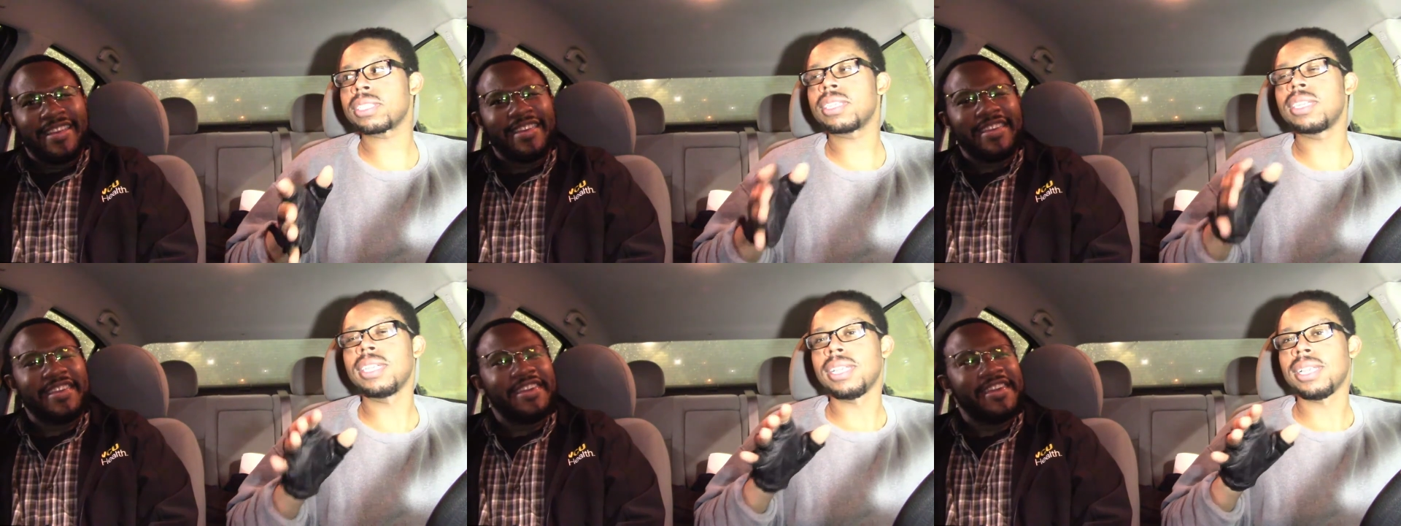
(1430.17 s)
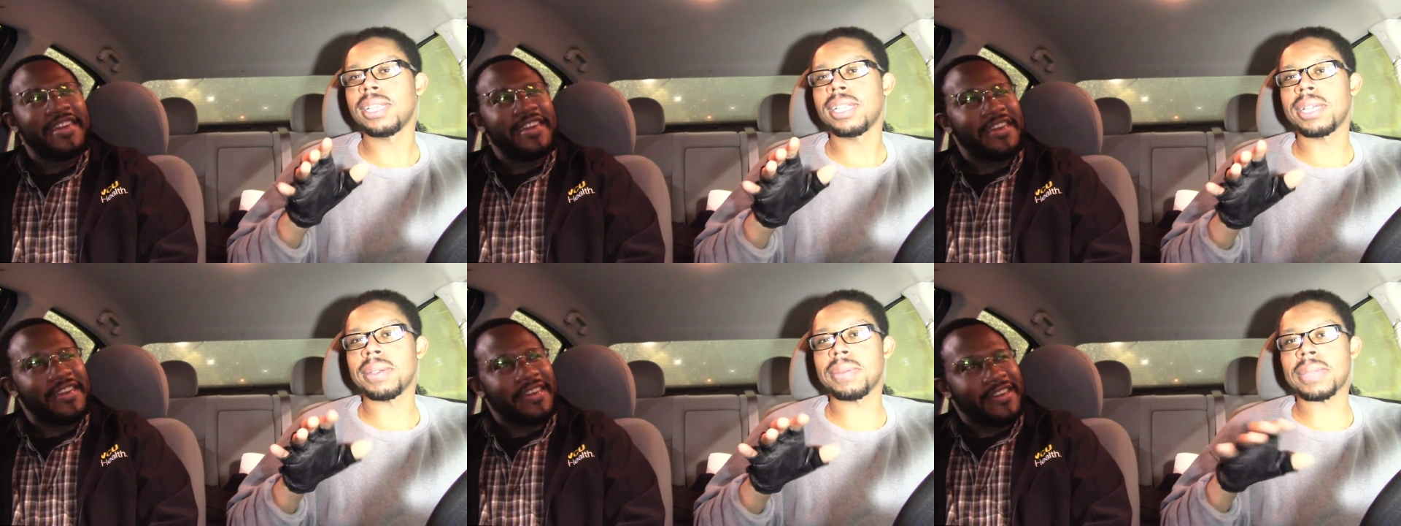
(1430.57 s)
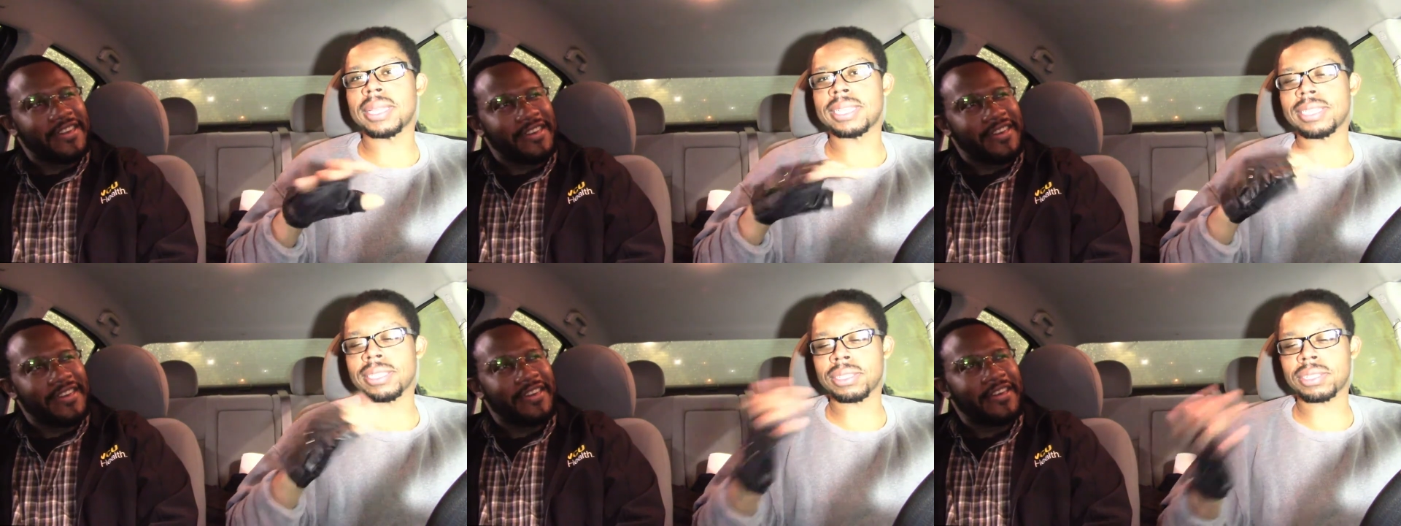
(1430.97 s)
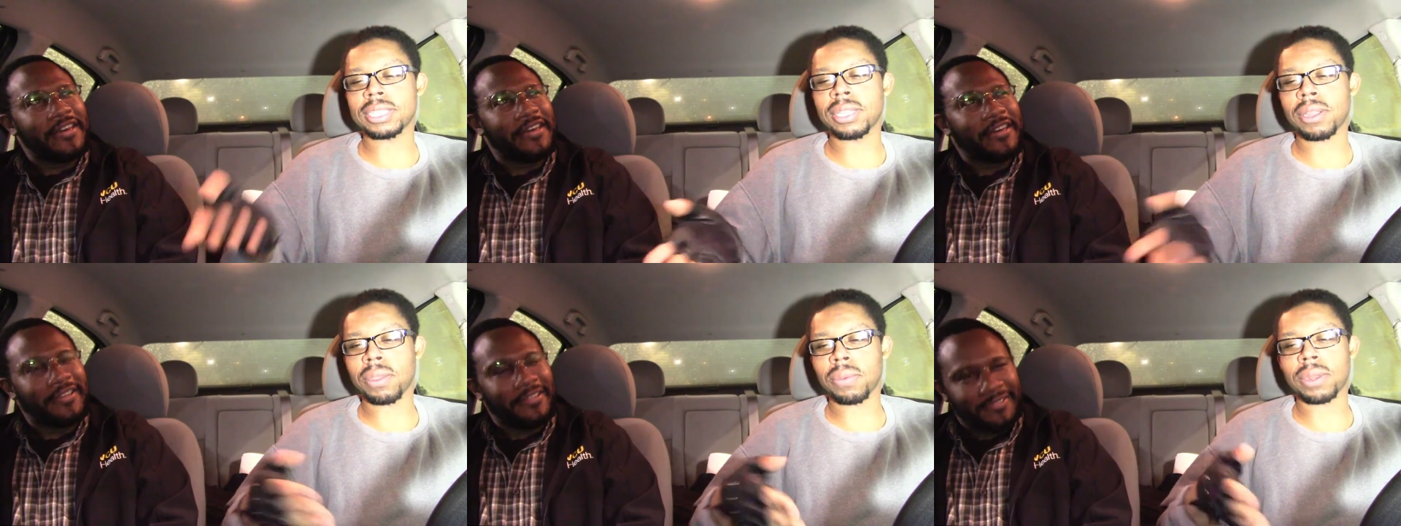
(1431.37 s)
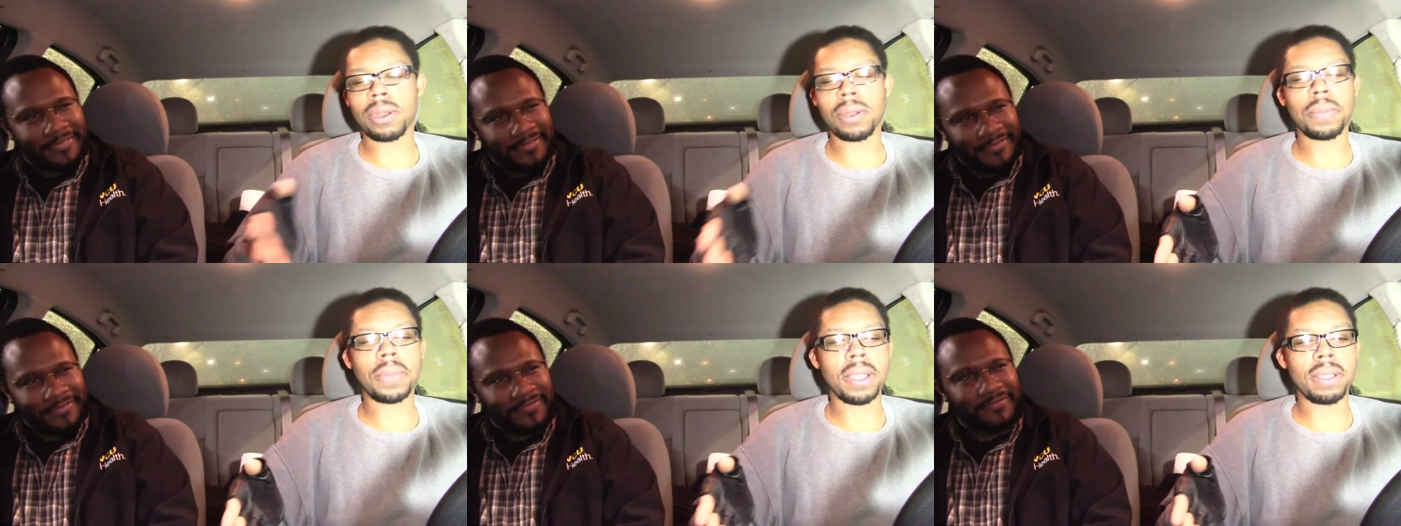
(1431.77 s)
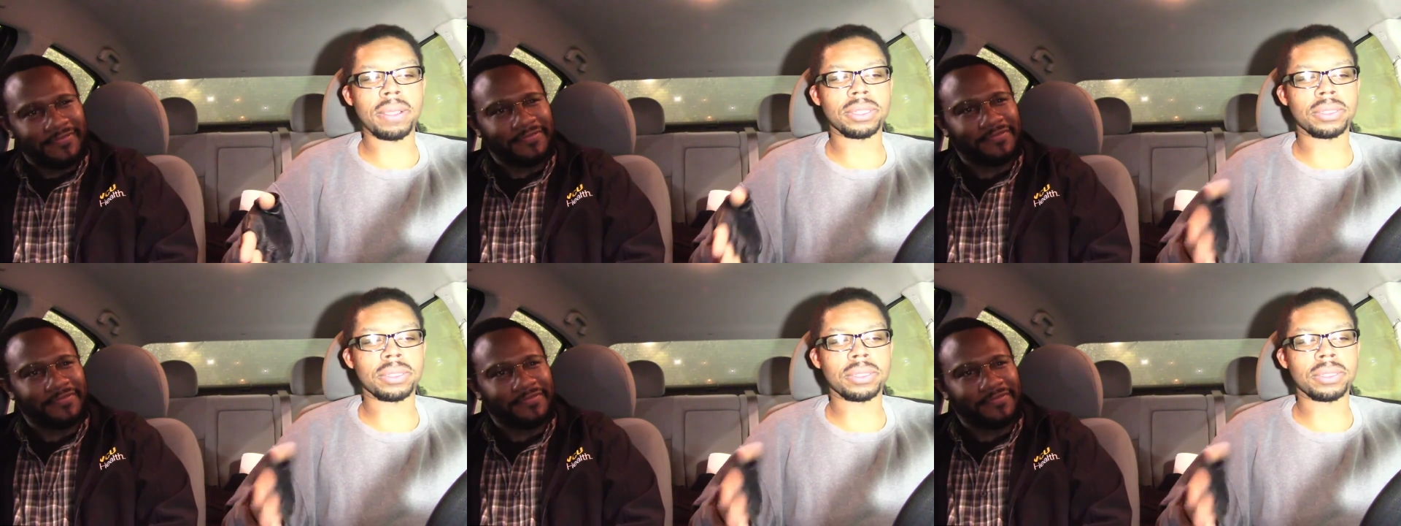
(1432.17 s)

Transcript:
Speaker 1: Yeah. And you see her with her parents,